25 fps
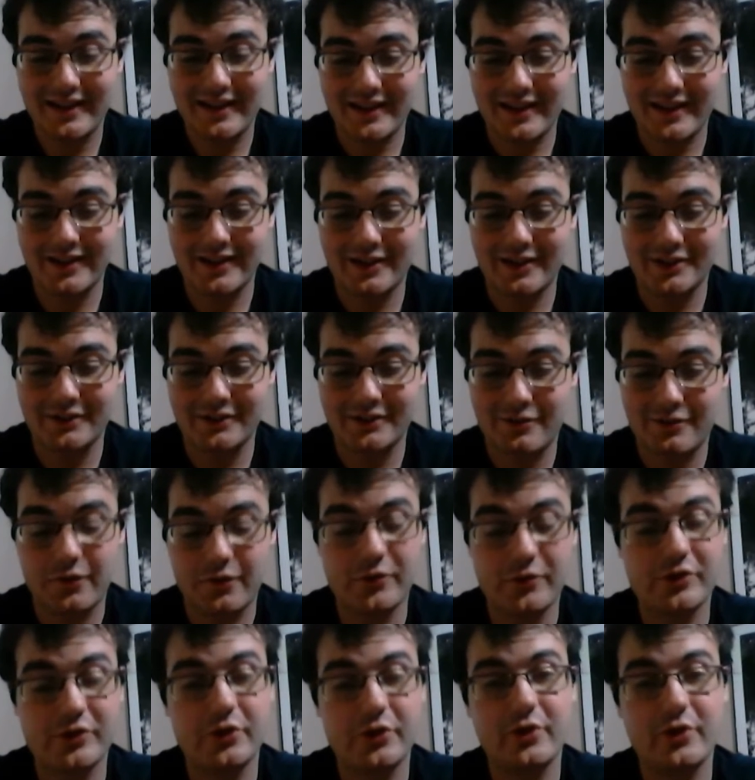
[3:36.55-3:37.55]
For
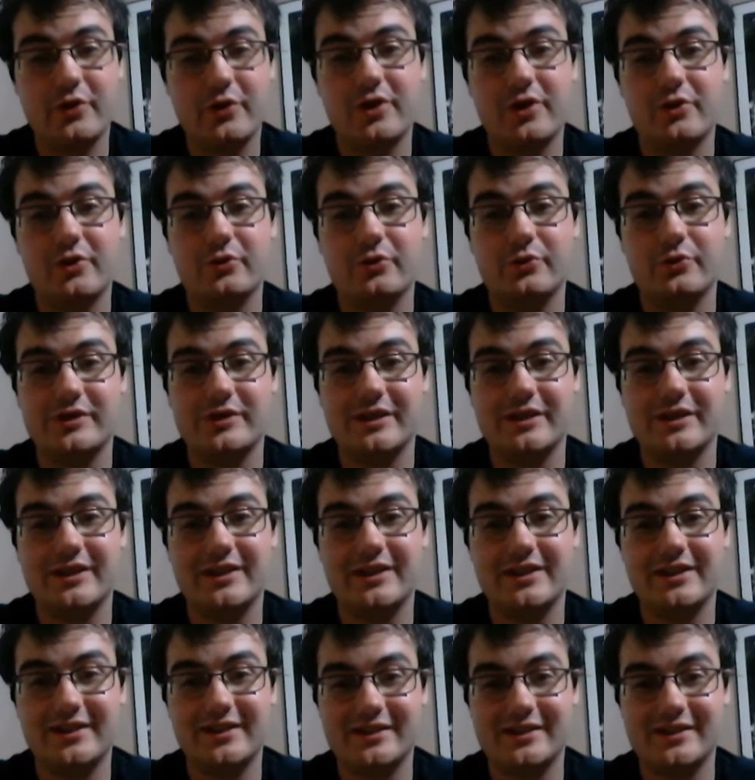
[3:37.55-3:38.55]
those of you who don't know,
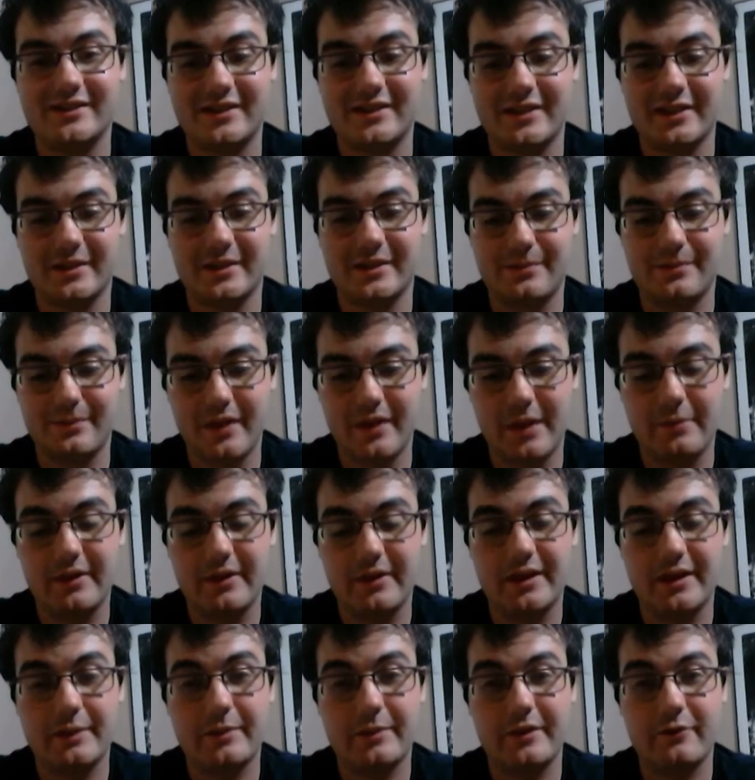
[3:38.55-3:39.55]
Lucia is a up and
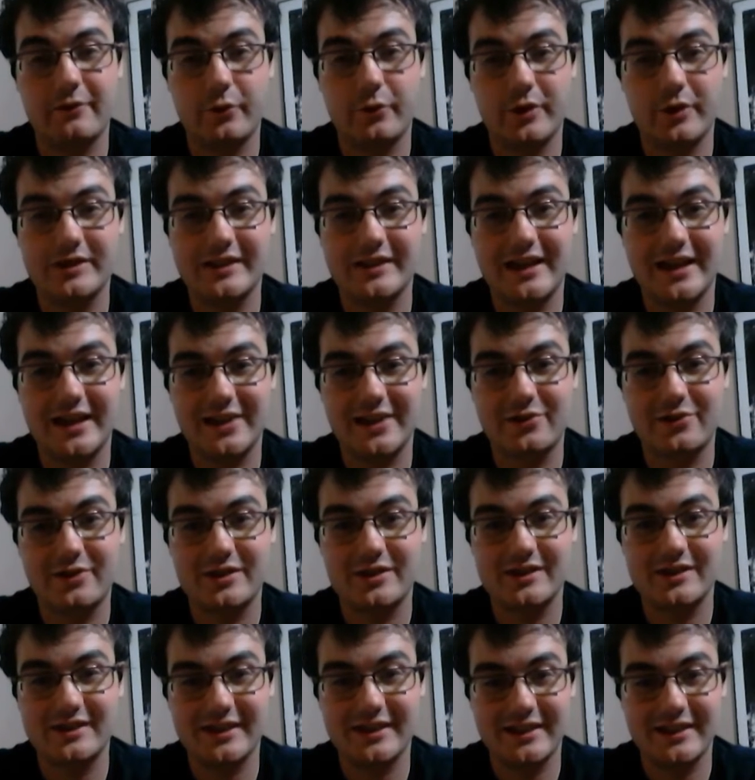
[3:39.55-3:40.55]
coming voice
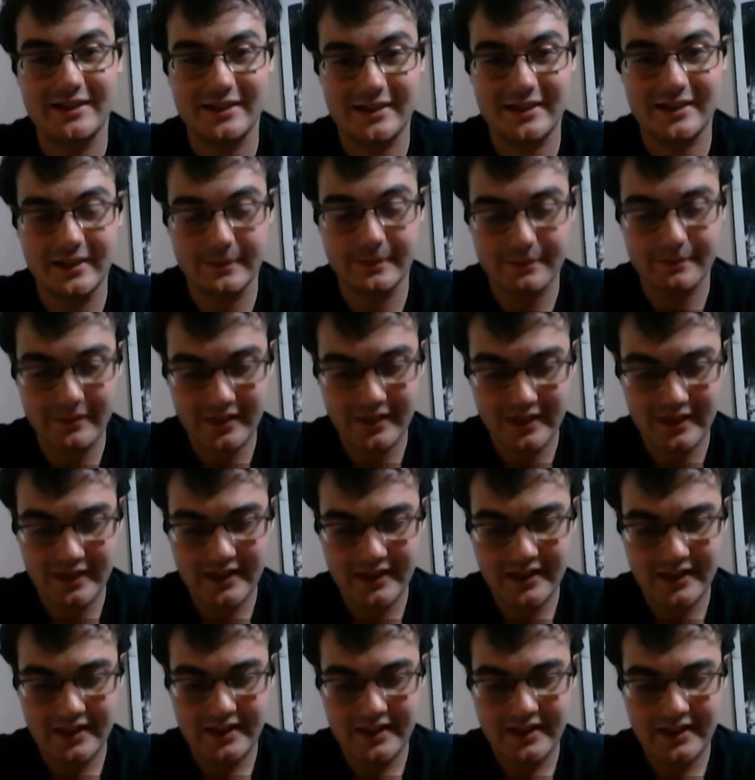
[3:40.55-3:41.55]
actress, and
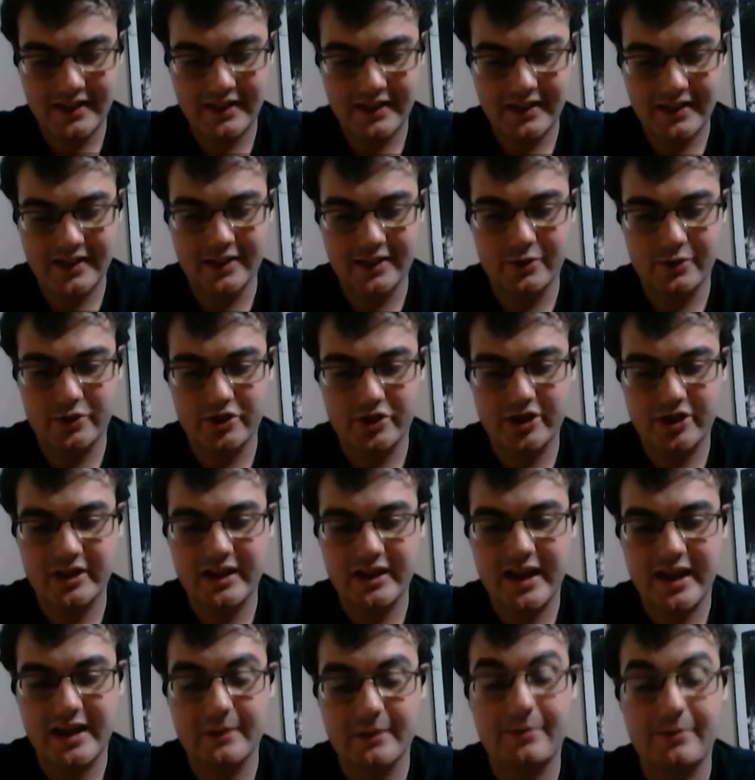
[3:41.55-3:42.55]
she
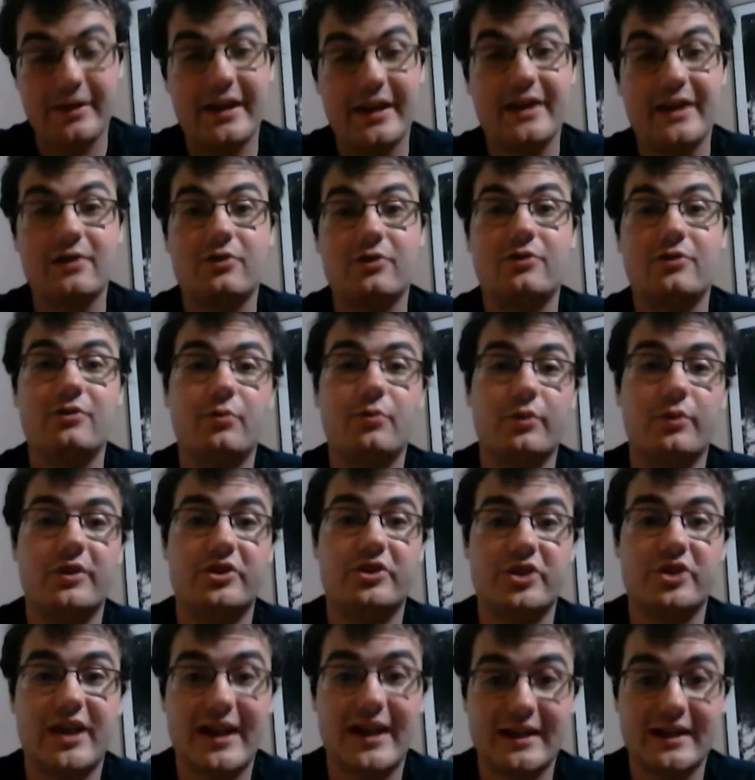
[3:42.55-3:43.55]
had a panel with
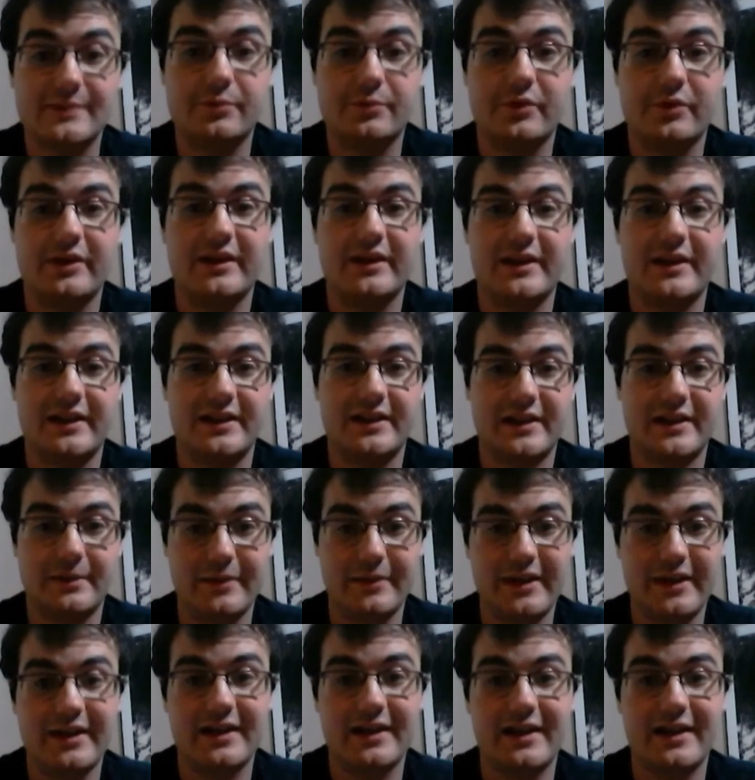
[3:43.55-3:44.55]
Jaxblade at
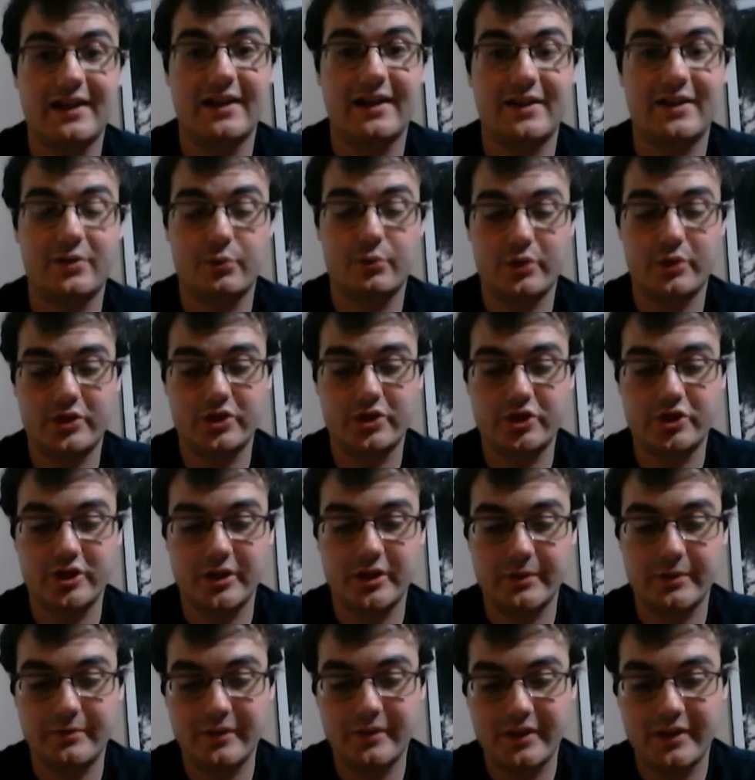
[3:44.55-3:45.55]
Kamehacon, which
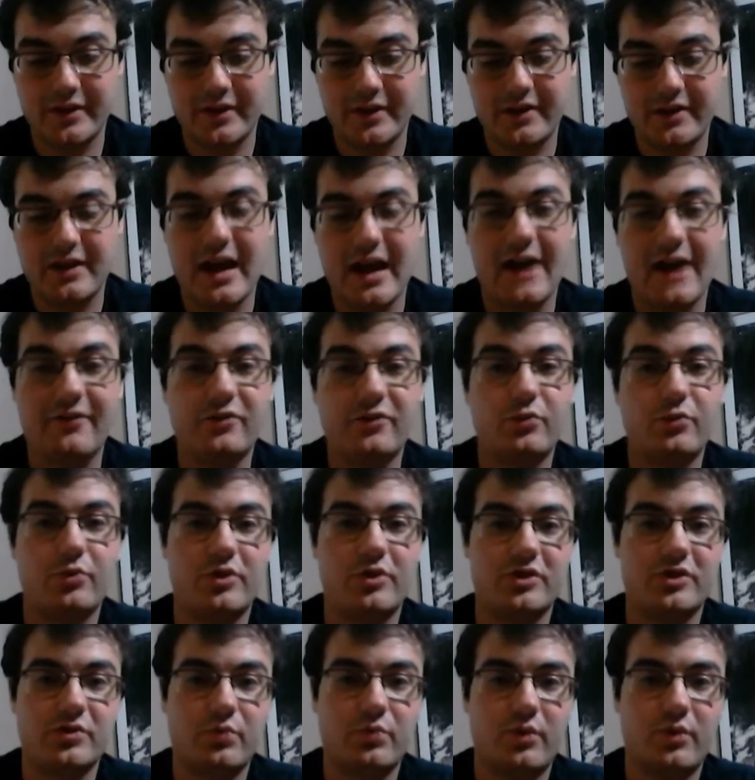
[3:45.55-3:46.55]

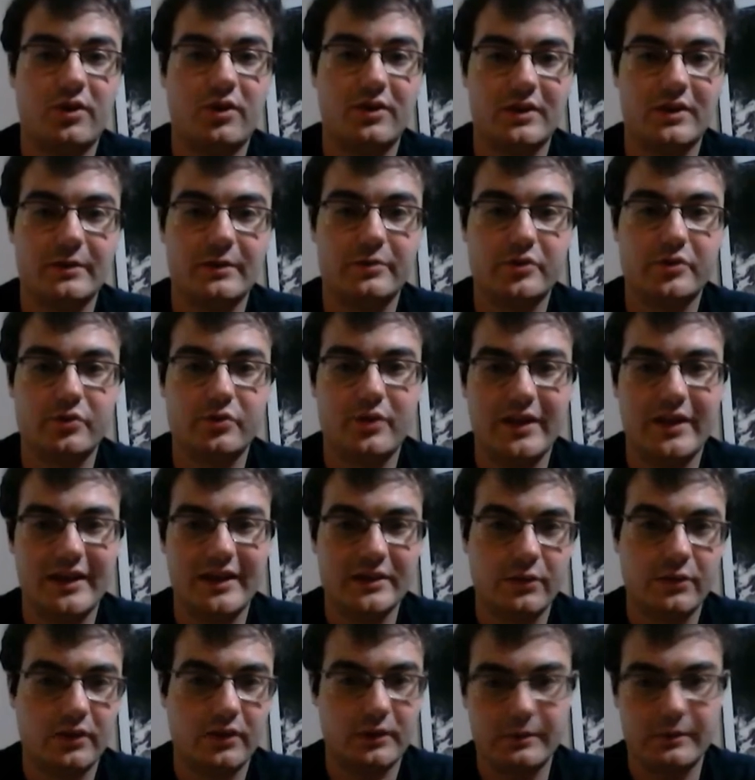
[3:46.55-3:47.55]
afterwards walked up to
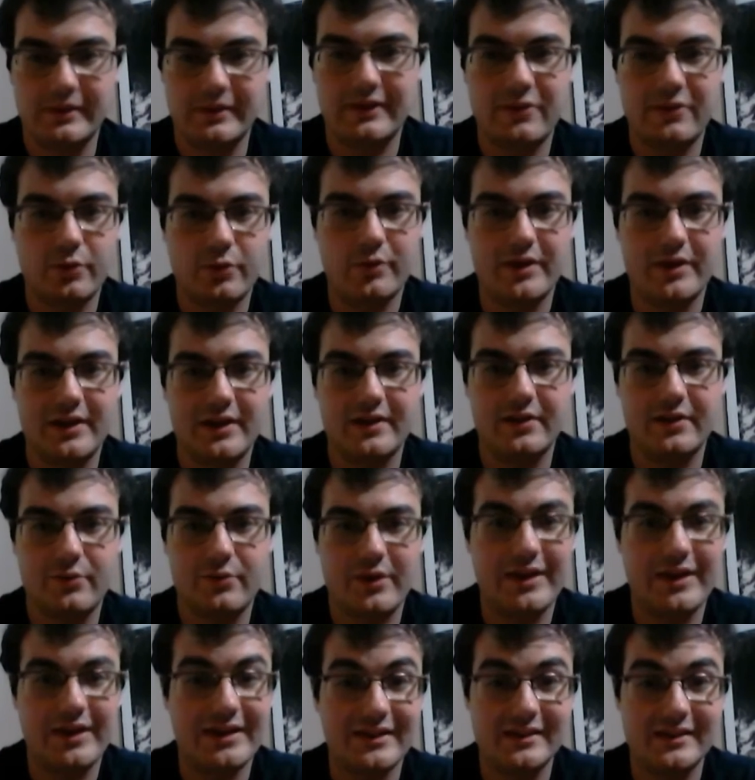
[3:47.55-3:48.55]
everyone and
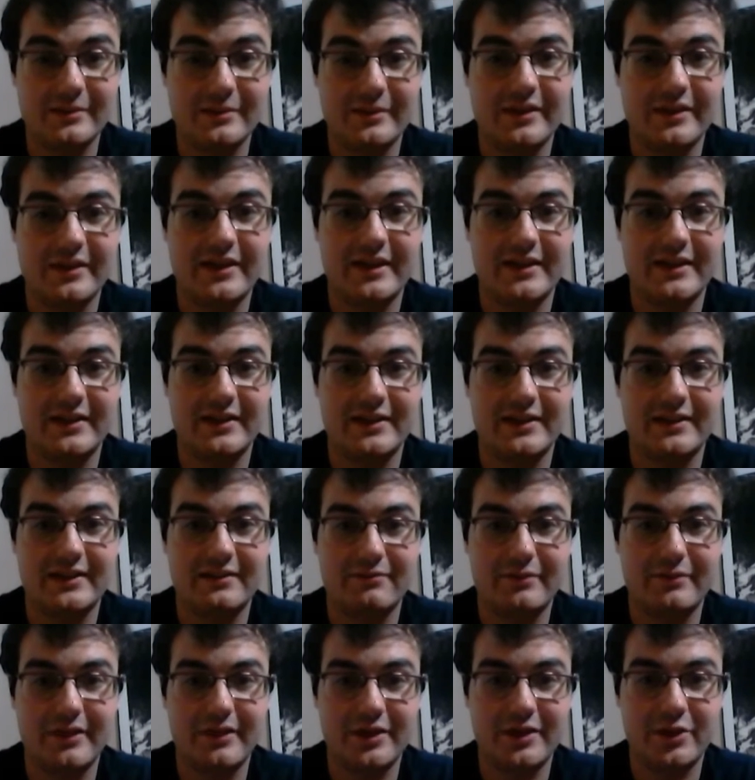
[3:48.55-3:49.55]
ran into me, and
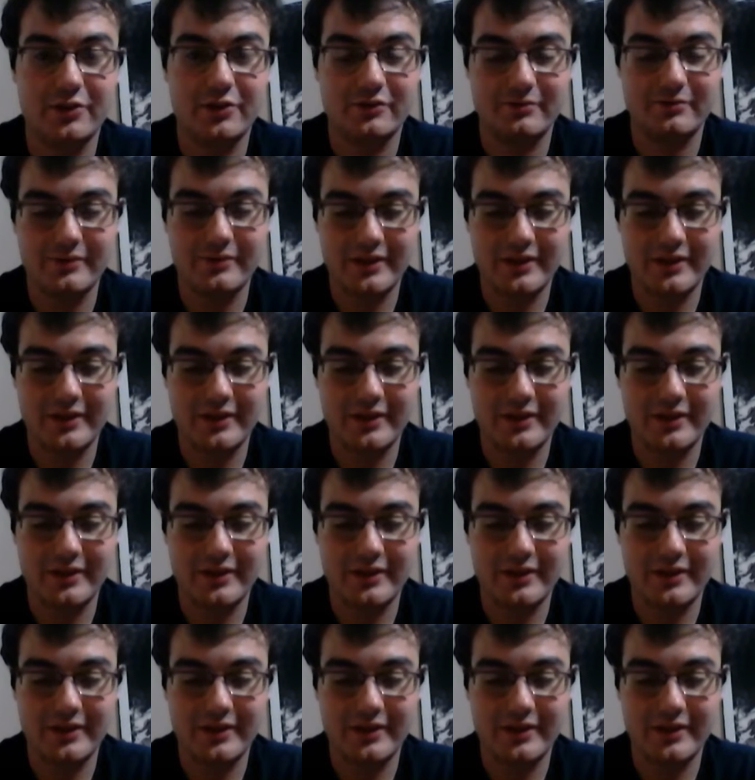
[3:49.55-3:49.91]
you know,